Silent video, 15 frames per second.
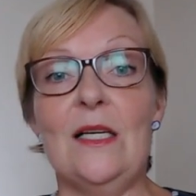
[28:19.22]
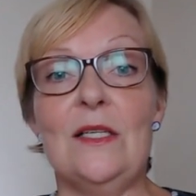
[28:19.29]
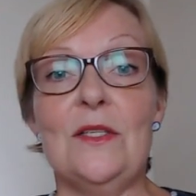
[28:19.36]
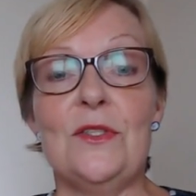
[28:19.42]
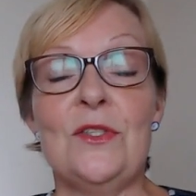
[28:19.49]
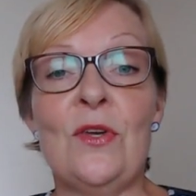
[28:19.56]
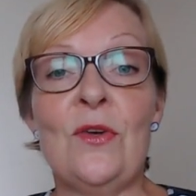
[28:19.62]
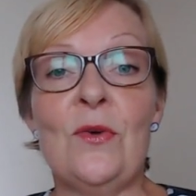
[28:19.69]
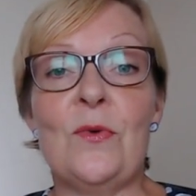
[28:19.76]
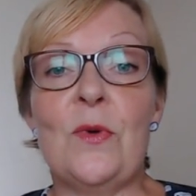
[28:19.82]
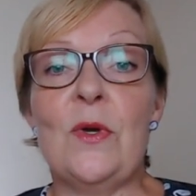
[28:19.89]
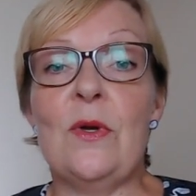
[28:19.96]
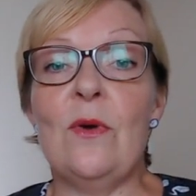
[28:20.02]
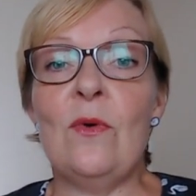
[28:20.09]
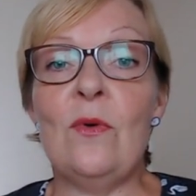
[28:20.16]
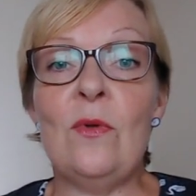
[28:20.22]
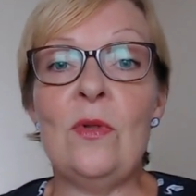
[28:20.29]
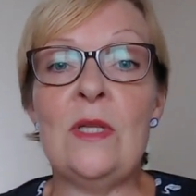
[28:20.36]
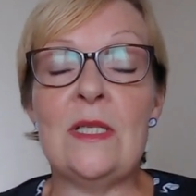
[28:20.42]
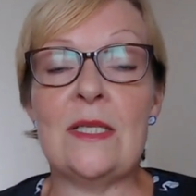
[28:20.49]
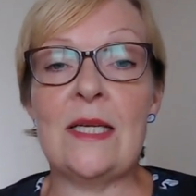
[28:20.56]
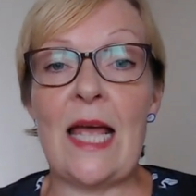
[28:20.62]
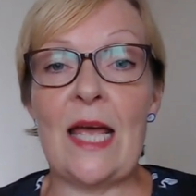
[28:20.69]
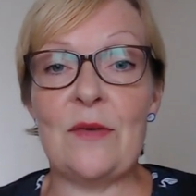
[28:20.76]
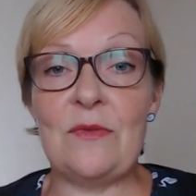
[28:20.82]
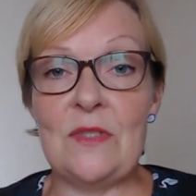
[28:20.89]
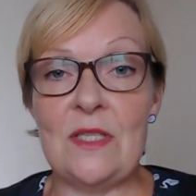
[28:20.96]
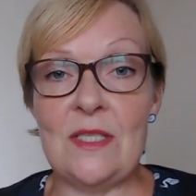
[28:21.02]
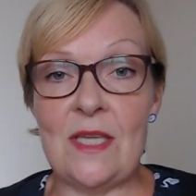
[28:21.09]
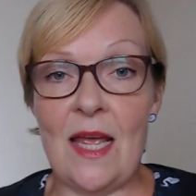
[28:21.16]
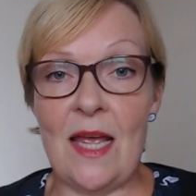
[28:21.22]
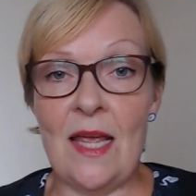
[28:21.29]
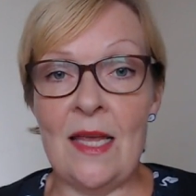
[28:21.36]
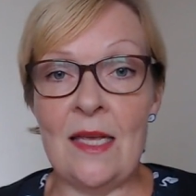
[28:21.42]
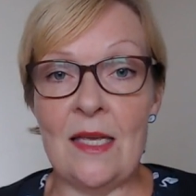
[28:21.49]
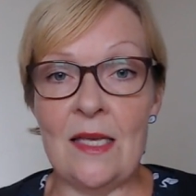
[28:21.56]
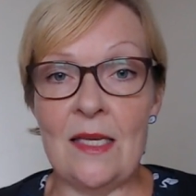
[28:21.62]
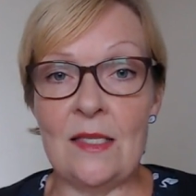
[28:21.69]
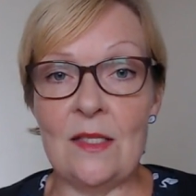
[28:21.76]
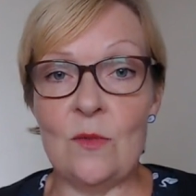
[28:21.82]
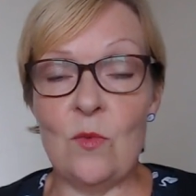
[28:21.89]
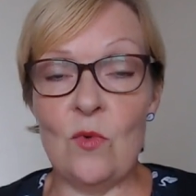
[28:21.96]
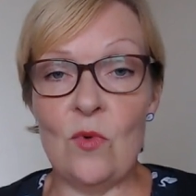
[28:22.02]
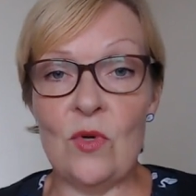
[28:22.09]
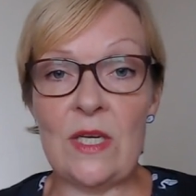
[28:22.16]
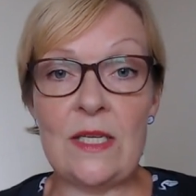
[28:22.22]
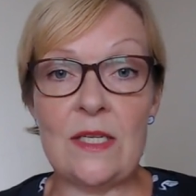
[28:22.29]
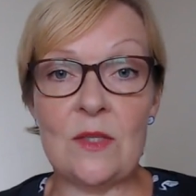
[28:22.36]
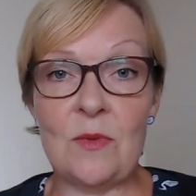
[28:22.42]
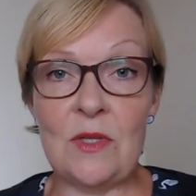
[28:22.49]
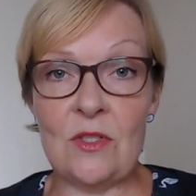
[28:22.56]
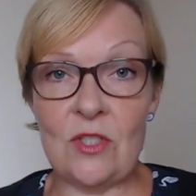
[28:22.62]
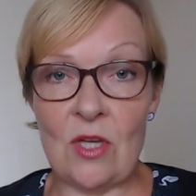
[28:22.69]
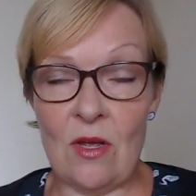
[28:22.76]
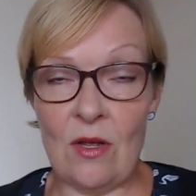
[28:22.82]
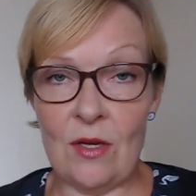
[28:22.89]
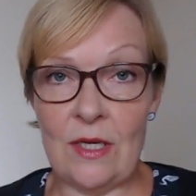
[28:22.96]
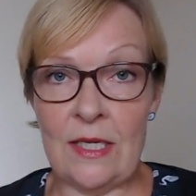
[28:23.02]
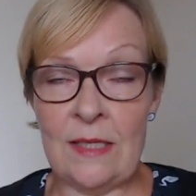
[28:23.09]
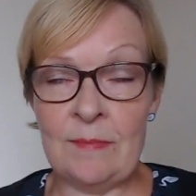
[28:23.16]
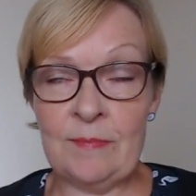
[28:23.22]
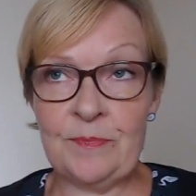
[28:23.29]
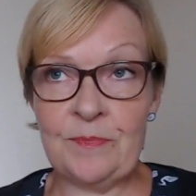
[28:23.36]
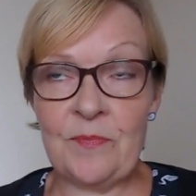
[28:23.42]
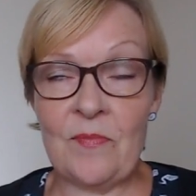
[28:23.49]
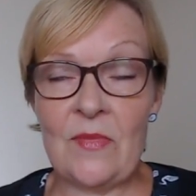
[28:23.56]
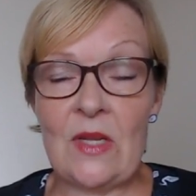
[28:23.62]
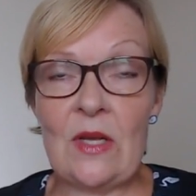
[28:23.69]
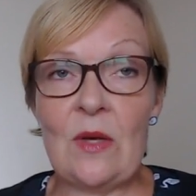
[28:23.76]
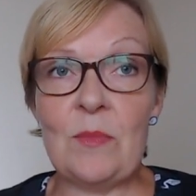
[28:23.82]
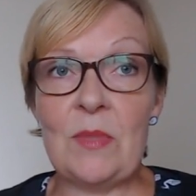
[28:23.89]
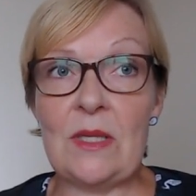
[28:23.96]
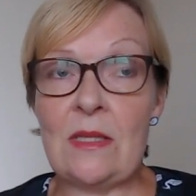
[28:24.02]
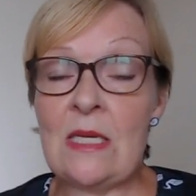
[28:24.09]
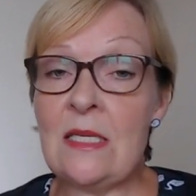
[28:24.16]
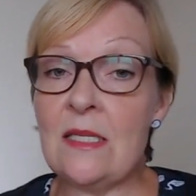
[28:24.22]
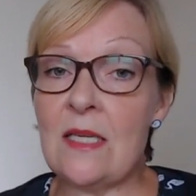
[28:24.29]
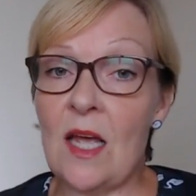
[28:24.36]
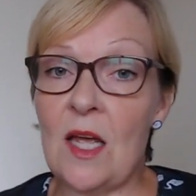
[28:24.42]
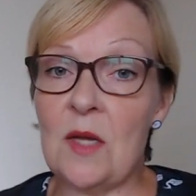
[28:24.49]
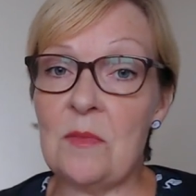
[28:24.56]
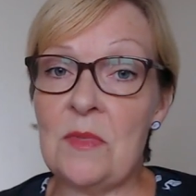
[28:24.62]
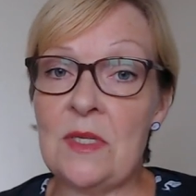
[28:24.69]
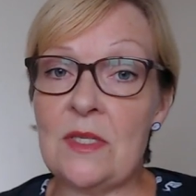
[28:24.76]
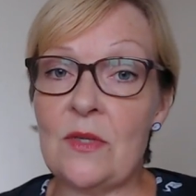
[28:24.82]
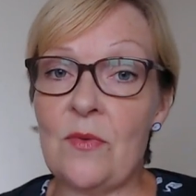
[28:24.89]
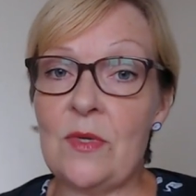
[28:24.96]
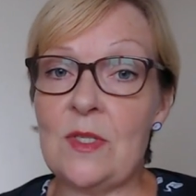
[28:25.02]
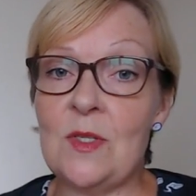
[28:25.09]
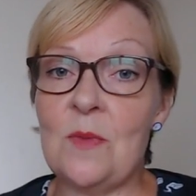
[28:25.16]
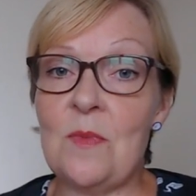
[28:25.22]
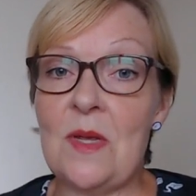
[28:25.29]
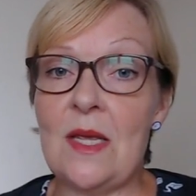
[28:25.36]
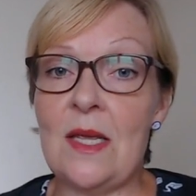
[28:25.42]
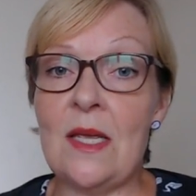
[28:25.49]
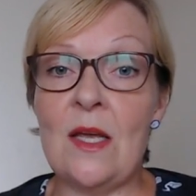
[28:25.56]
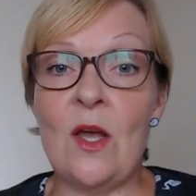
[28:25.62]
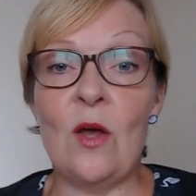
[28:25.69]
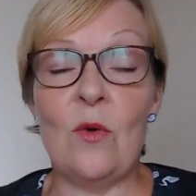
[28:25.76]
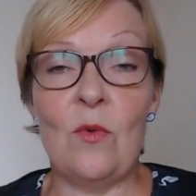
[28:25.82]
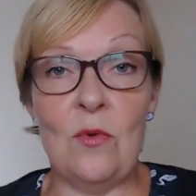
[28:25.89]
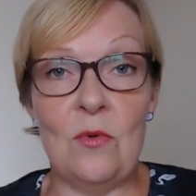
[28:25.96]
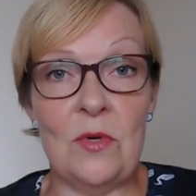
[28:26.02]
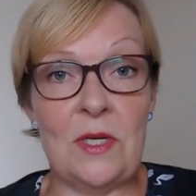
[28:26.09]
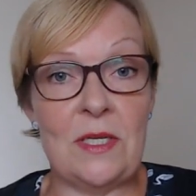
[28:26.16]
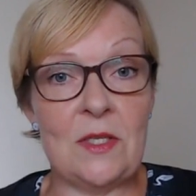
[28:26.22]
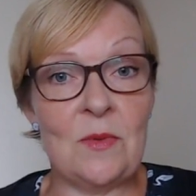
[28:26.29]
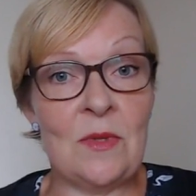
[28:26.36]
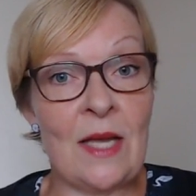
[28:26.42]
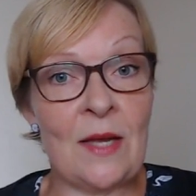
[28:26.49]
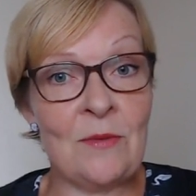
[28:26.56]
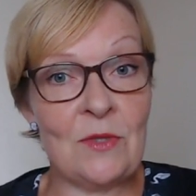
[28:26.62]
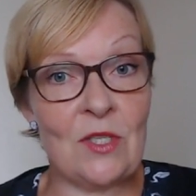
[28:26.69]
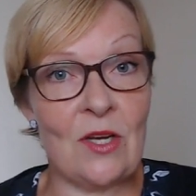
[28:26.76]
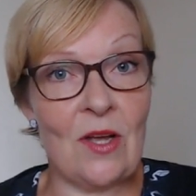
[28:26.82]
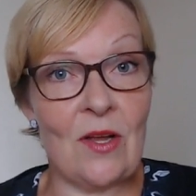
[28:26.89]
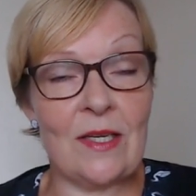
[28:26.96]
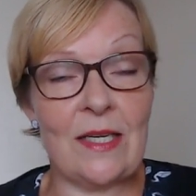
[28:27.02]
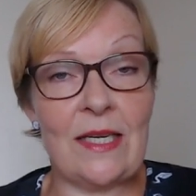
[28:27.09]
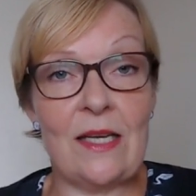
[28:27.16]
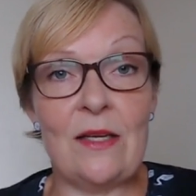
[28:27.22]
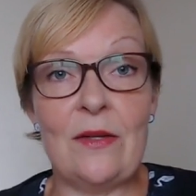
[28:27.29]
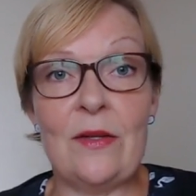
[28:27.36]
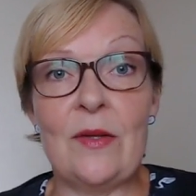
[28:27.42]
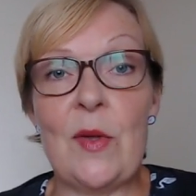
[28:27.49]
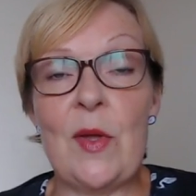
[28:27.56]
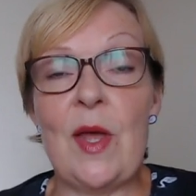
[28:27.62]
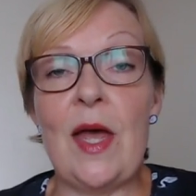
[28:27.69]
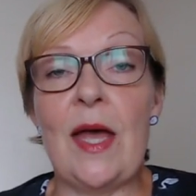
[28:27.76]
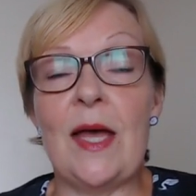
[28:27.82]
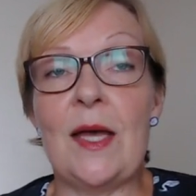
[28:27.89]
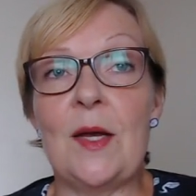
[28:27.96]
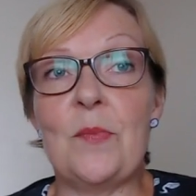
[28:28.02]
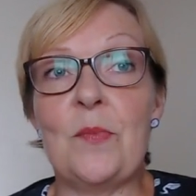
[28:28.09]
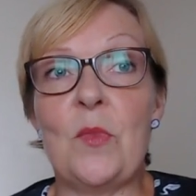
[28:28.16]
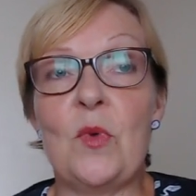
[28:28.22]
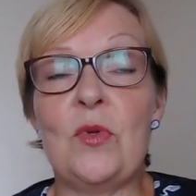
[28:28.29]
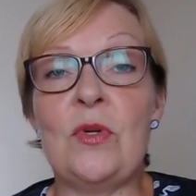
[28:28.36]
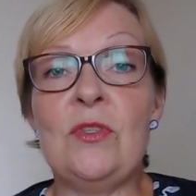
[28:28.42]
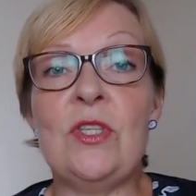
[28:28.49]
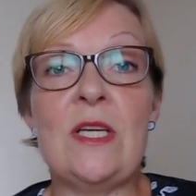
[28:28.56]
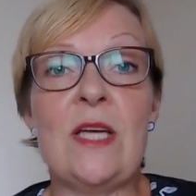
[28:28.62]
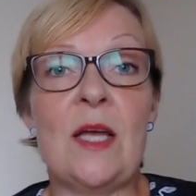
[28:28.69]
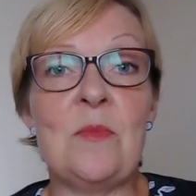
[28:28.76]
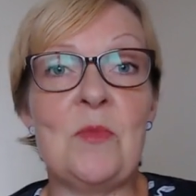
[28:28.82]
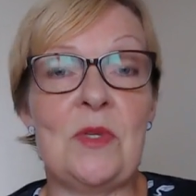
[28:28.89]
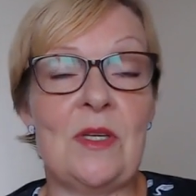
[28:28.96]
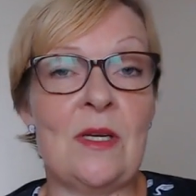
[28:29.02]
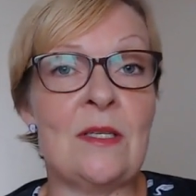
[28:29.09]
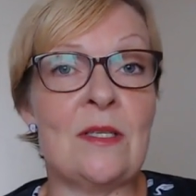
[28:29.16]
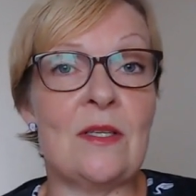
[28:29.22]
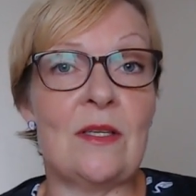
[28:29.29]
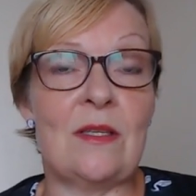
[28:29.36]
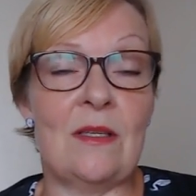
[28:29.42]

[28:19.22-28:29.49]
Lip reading: So all that's left today is Walkies with Charlie, but this time it's going to be Walkies without Charlie. Although she came with us